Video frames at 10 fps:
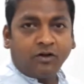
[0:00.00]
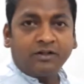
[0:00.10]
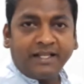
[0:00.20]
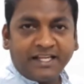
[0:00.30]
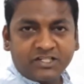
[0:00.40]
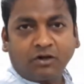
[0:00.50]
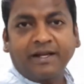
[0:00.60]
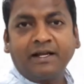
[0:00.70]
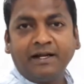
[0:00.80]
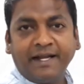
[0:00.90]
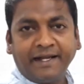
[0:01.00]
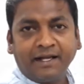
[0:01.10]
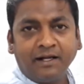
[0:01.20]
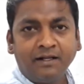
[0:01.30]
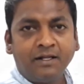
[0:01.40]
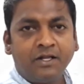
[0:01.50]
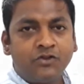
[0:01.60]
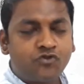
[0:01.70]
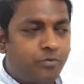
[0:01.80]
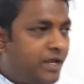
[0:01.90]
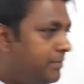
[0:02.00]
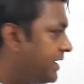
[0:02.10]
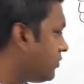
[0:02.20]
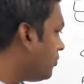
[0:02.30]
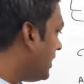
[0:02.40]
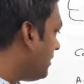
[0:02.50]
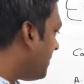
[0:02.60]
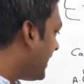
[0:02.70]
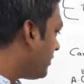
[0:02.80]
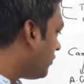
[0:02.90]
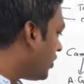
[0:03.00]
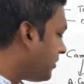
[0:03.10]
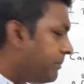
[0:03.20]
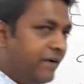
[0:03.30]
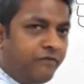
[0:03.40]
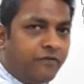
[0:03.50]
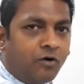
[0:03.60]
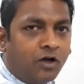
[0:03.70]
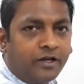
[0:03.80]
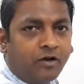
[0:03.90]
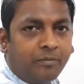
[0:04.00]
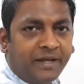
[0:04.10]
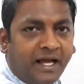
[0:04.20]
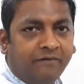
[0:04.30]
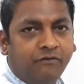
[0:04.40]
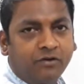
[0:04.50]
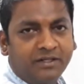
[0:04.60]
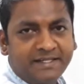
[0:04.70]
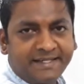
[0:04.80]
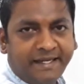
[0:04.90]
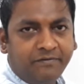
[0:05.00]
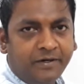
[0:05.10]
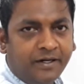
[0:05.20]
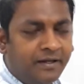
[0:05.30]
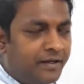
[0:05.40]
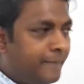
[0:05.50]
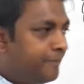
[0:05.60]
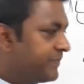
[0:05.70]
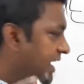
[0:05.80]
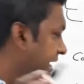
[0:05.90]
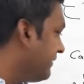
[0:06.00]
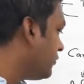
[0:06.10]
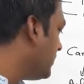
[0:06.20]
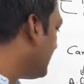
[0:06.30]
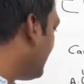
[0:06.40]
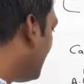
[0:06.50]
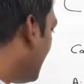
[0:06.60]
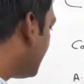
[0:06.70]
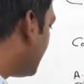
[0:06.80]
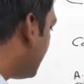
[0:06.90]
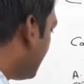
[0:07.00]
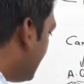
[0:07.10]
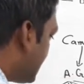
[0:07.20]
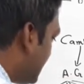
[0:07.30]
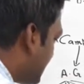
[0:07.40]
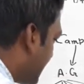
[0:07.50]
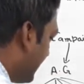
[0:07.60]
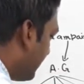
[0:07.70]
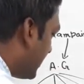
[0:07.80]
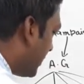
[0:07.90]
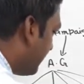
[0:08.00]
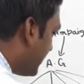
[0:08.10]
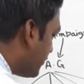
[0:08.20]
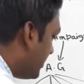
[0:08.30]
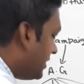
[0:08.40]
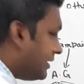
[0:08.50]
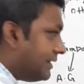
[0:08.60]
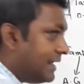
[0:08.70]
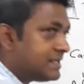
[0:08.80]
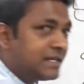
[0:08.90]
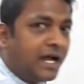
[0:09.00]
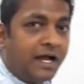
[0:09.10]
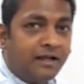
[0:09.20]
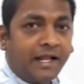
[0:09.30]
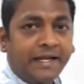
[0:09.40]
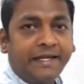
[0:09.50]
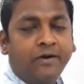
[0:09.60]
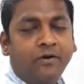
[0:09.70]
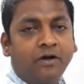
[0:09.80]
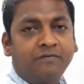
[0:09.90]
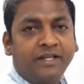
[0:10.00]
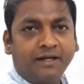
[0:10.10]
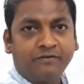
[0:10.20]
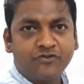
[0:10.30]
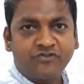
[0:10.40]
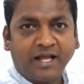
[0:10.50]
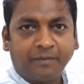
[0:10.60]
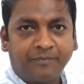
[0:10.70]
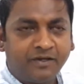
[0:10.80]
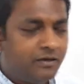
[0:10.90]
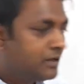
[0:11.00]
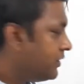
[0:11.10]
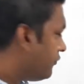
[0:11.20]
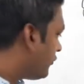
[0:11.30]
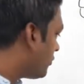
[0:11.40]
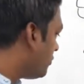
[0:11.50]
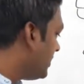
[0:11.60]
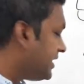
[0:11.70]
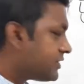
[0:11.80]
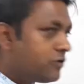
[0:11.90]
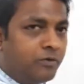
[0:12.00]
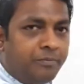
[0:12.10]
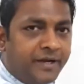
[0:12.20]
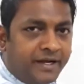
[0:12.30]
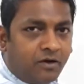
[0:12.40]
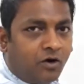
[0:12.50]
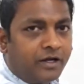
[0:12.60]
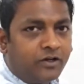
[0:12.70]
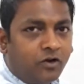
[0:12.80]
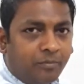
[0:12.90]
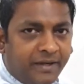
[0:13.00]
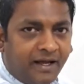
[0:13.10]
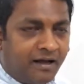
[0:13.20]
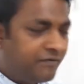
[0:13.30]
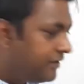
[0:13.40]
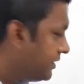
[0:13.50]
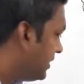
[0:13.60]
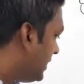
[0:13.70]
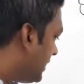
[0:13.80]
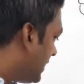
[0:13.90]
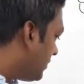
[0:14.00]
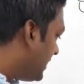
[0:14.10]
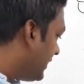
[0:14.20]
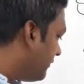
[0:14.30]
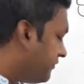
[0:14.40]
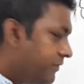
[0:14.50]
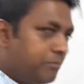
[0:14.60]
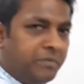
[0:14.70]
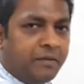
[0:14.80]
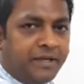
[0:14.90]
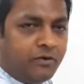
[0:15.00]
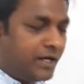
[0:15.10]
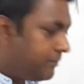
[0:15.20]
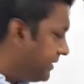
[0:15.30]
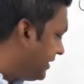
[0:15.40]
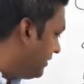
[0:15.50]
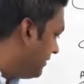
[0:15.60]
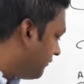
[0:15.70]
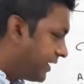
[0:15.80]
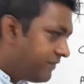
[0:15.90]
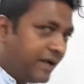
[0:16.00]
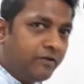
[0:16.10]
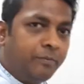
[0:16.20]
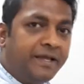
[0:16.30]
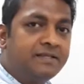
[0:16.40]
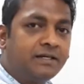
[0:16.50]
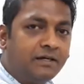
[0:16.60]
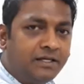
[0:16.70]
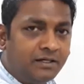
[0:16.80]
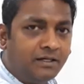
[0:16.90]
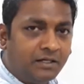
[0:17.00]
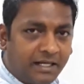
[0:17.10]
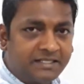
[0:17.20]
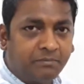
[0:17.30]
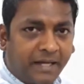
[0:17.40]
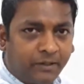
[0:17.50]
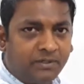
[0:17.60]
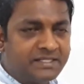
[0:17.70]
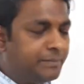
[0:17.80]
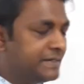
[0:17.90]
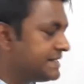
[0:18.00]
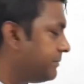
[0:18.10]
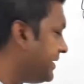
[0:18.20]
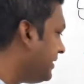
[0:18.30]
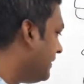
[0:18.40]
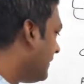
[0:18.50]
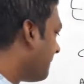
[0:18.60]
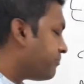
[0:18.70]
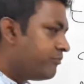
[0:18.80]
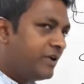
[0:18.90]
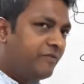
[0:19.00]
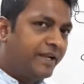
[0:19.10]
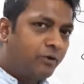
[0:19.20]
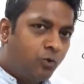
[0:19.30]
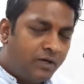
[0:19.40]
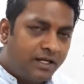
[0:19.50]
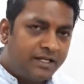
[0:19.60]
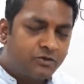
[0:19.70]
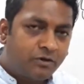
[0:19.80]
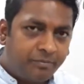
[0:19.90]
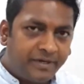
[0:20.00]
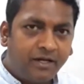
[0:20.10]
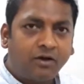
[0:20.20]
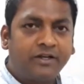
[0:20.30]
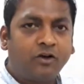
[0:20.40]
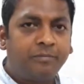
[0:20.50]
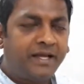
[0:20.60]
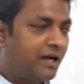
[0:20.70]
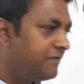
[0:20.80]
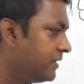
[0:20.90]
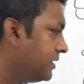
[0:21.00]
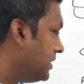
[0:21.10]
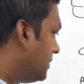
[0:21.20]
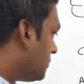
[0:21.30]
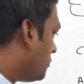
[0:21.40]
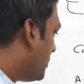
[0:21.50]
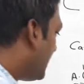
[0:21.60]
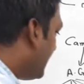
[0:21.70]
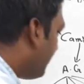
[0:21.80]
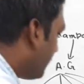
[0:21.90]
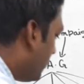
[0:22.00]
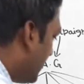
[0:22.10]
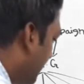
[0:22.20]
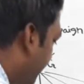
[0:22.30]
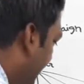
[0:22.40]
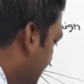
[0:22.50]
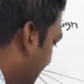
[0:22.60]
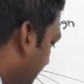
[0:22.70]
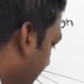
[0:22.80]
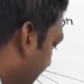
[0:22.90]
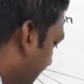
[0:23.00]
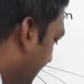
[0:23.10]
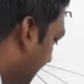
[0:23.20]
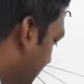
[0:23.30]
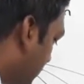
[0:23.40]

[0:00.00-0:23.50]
on the historical data. So maybe Google might not bid on your behalf for this keyword. And if Google realizes that this is a keyword on which there is a high likelihood of the conversion happening, so Google is going to bid on your behalf. Now that you had bid 45 rupees earlier as a manual CPC bid, but when Google is going to bid on your behalf, if Google feels that the bidding has to